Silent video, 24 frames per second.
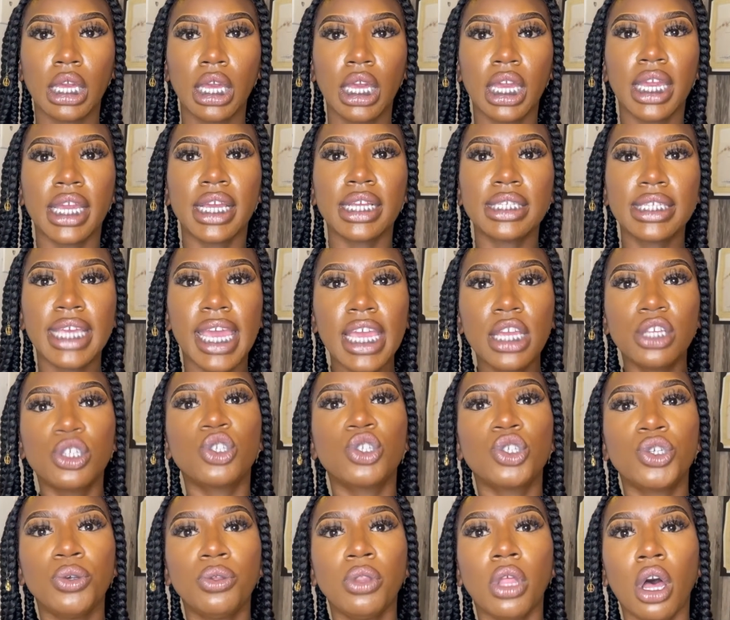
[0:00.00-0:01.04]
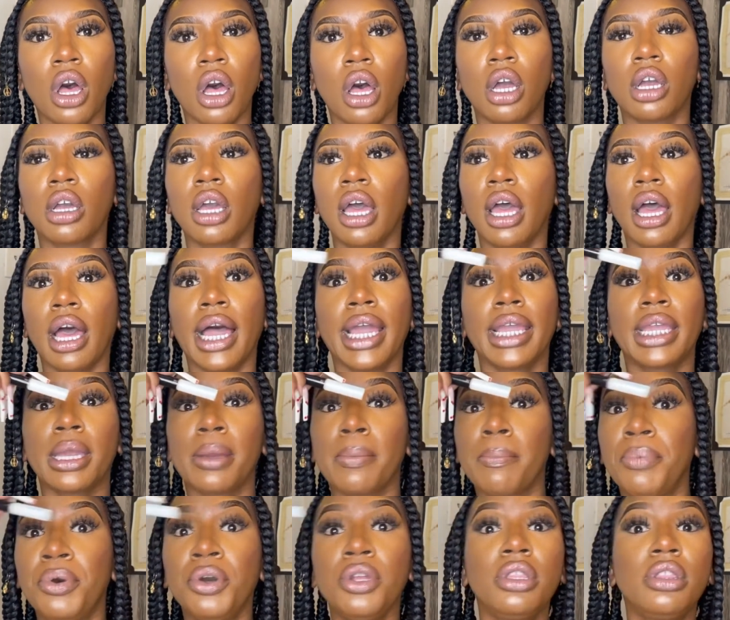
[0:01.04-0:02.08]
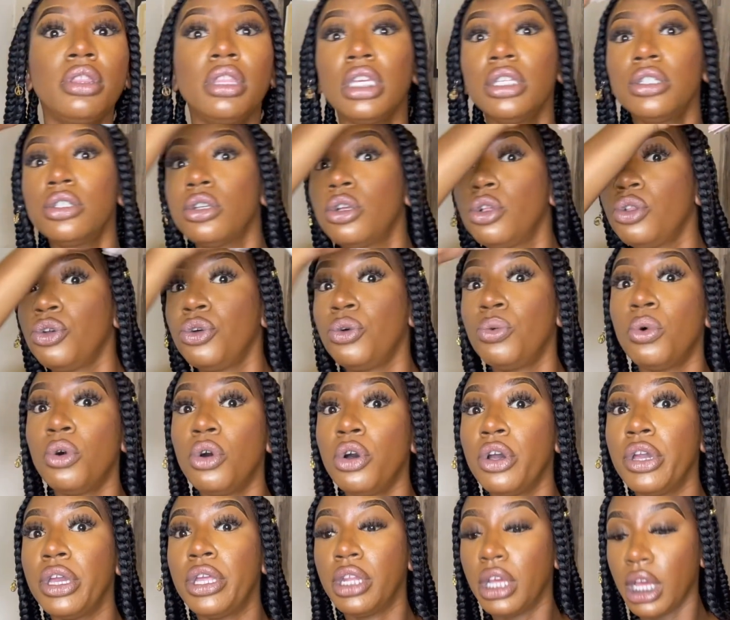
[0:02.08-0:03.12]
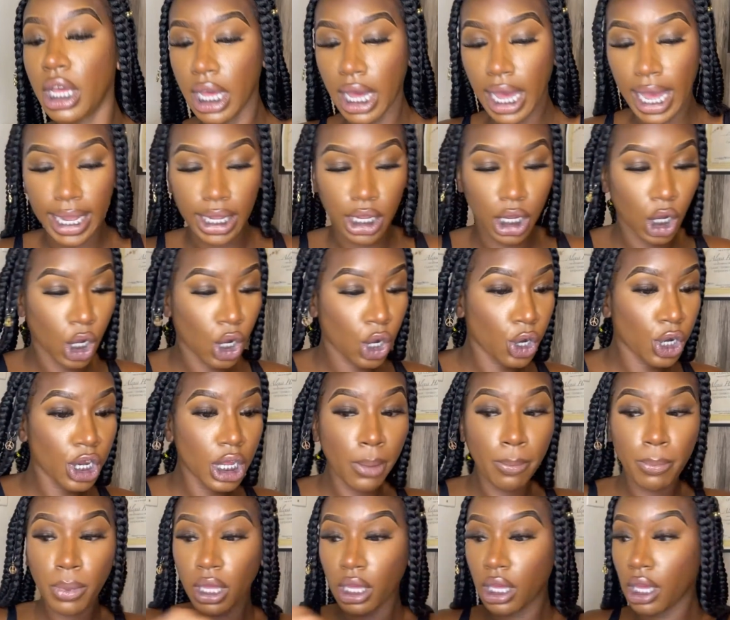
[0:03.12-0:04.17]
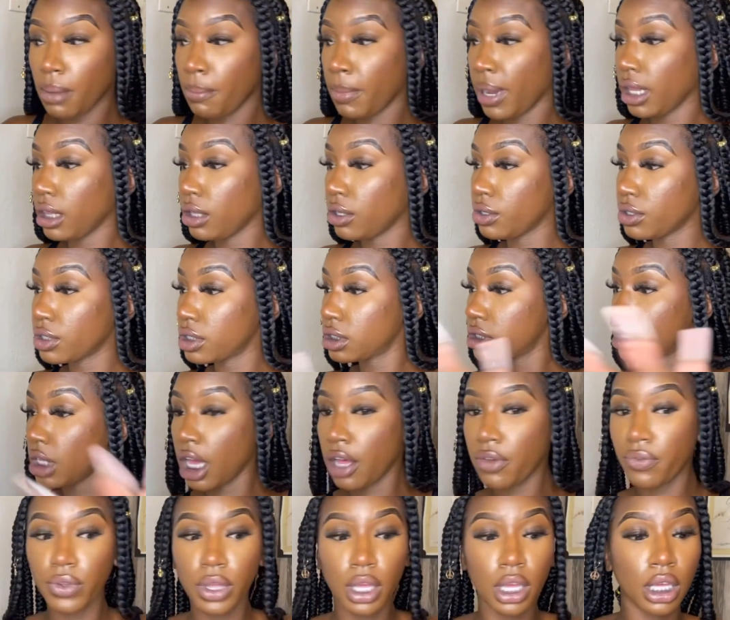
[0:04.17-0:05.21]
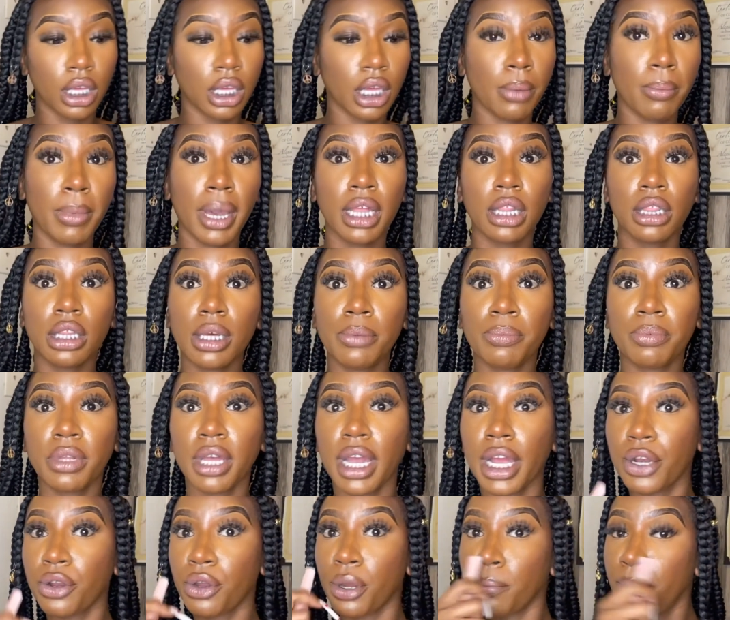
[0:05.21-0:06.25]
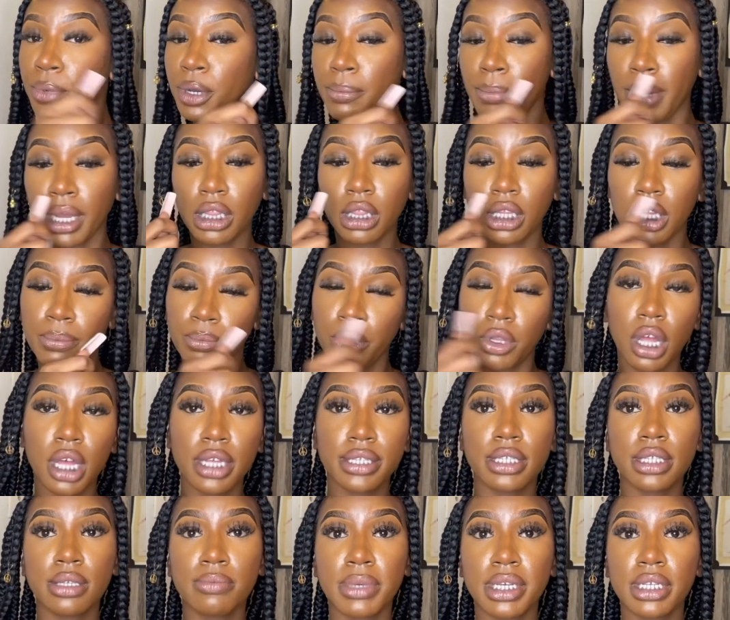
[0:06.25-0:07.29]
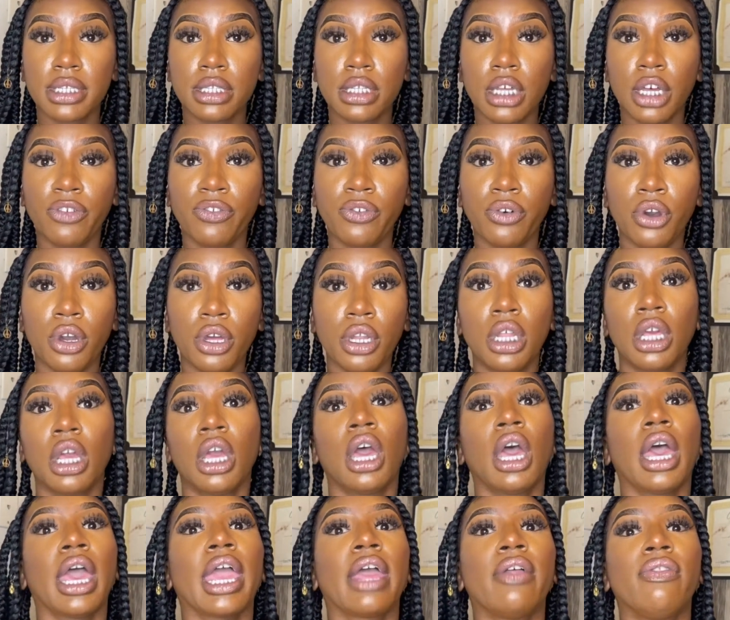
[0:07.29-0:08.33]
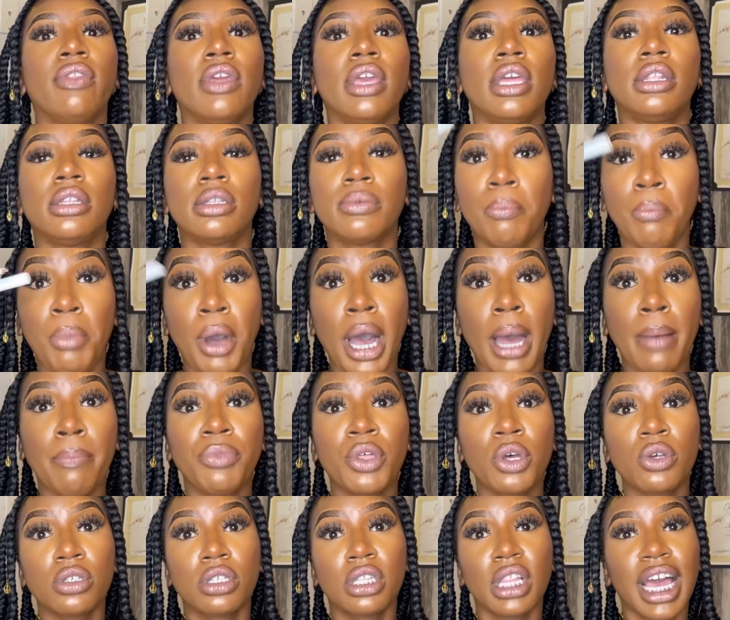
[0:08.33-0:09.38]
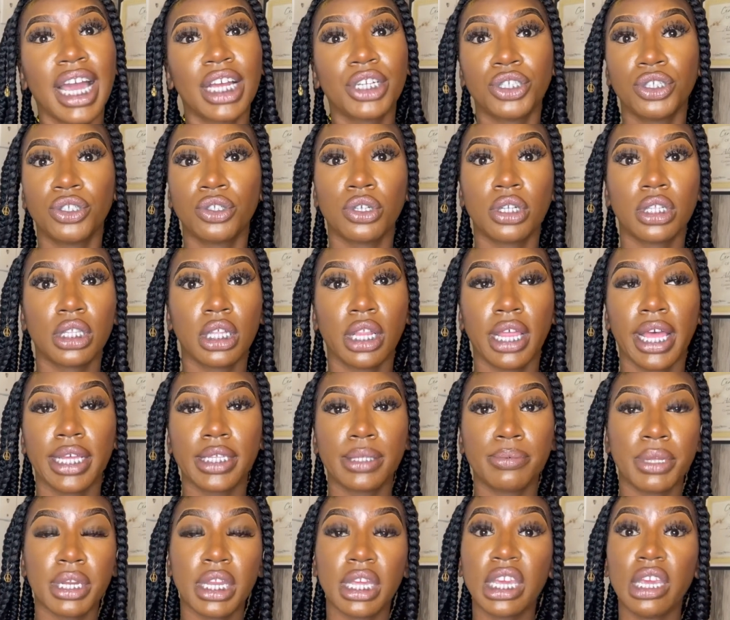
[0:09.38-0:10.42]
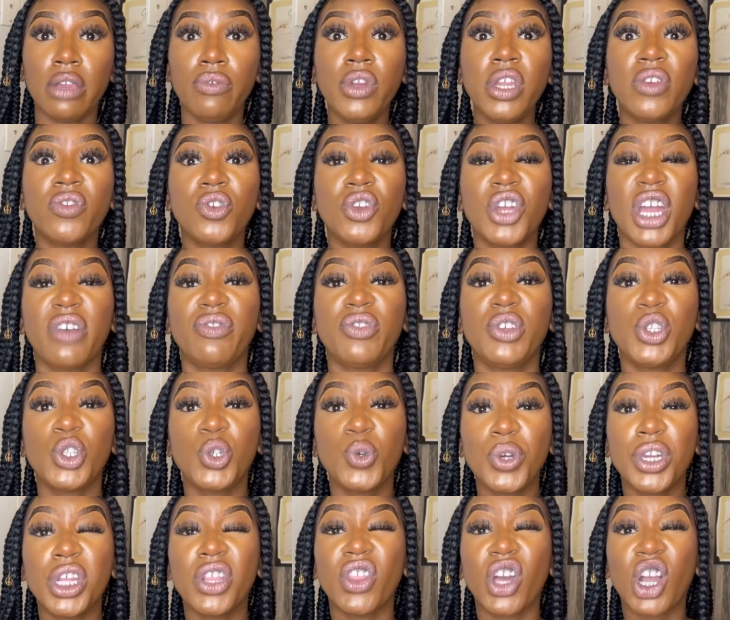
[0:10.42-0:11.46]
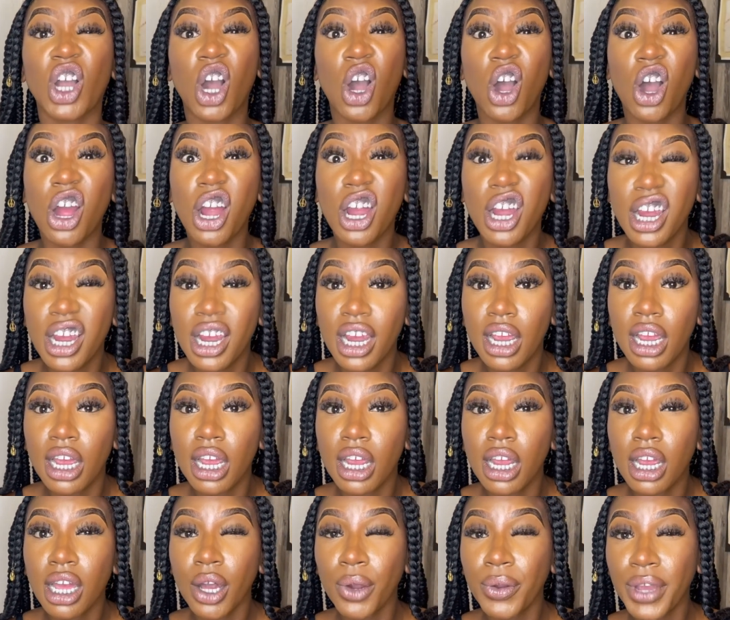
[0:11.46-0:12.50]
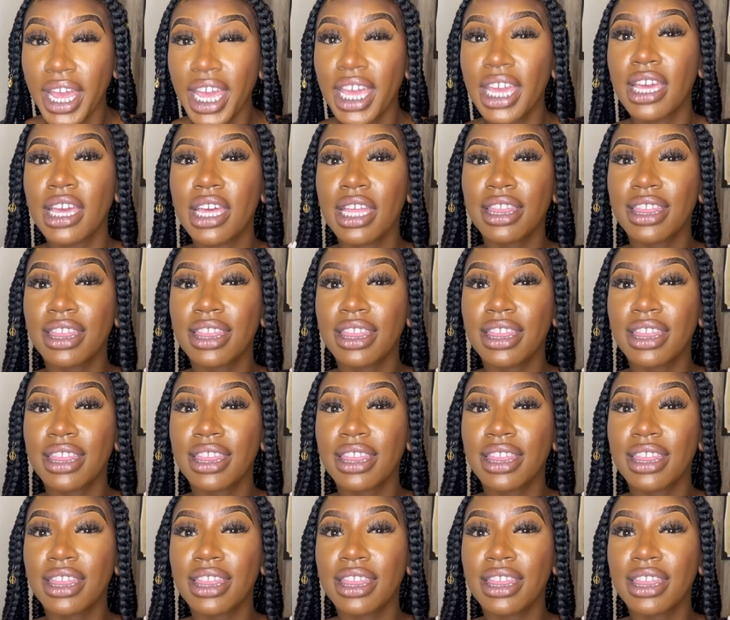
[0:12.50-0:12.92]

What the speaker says: It takes too long. I can put this glue on, I can hurry up and get my little stuff, get my lip liner and put my lip gloss and my stuff on, and then pop those lashes on at the last minute. Even if you have to do it in the car, okay?